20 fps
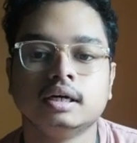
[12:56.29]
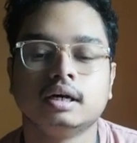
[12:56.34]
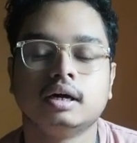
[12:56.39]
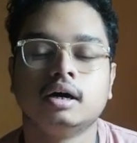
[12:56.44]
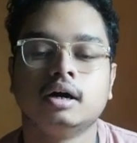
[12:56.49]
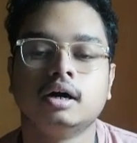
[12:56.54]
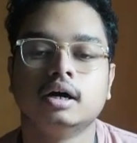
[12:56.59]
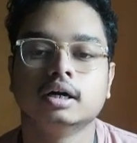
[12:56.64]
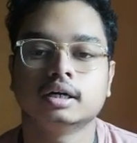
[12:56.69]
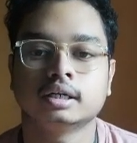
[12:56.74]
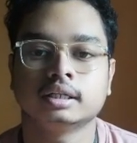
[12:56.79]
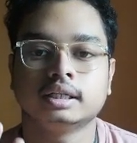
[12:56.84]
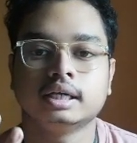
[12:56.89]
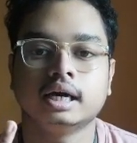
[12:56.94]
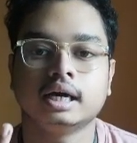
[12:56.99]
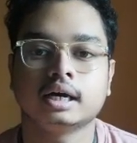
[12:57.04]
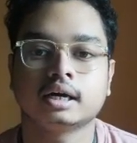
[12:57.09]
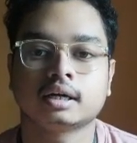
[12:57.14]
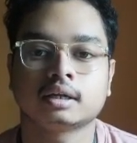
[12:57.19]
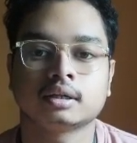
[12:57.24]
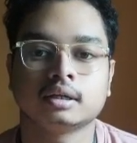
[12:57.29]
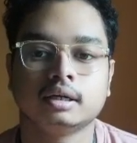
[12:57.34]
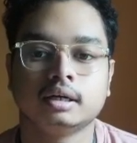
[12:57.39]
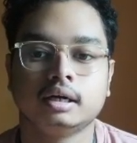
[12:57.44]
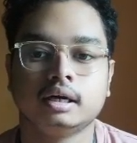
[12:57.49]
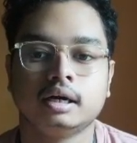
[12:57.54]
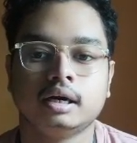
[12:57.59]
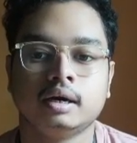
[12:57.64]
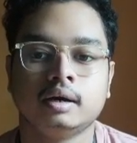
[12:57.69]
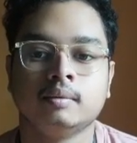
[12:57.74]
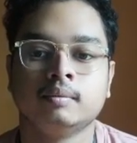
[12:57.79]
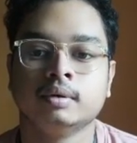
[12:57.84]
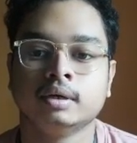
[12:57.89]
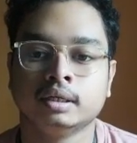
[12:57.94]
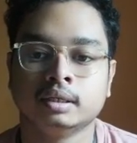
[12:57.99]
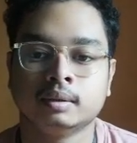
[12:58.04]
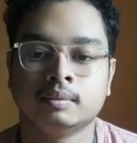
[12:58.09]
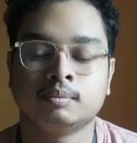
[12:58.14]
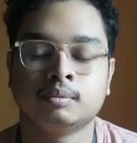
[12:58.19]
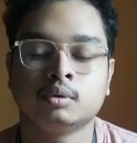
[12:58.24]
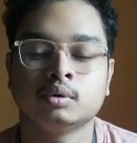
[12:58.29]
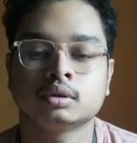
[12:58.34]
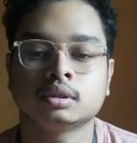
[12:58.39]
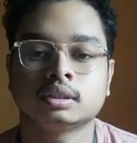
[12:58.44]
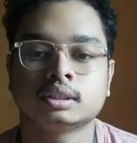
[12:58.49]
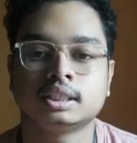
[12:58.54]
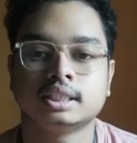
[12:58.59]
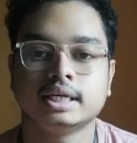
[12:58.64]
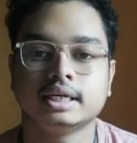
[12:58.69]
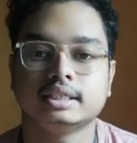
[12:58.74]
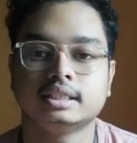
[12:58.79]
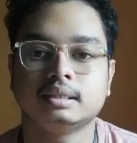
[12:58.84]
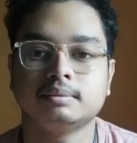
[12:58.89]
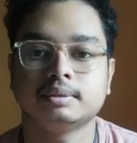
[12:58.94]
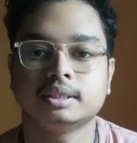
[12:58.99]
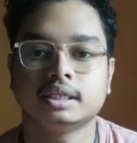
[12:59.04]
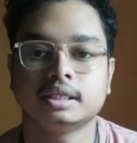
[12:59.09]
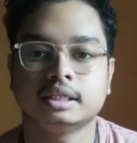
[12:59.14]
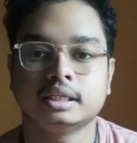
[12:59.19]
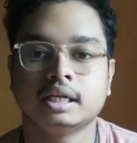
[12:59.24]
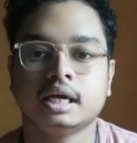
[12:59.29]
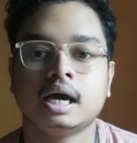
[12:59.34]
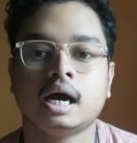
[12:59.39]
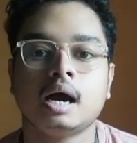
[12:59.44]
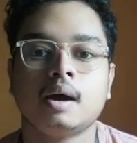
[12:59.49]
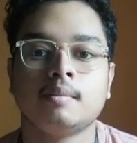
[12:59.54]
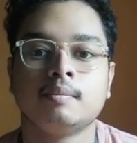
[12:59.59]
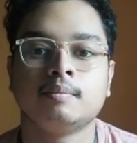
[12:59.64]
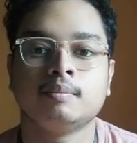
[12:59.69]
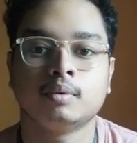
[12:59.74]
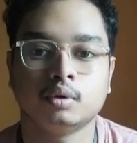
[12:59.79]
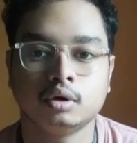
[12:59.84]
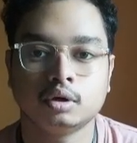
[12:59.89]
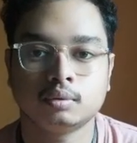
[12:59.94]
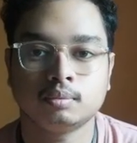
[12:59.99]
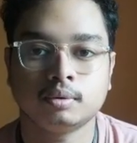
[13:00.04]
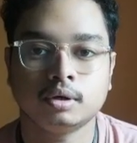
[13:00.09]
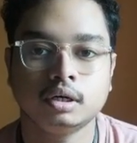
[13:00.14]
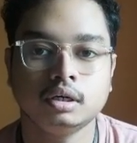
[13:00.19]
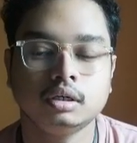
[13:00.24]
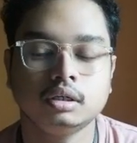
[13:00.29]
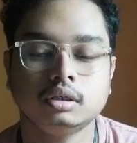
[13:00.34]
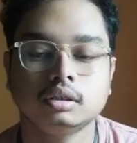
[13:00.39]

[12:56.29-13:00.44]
or the when the both CH3 present in the bold bond,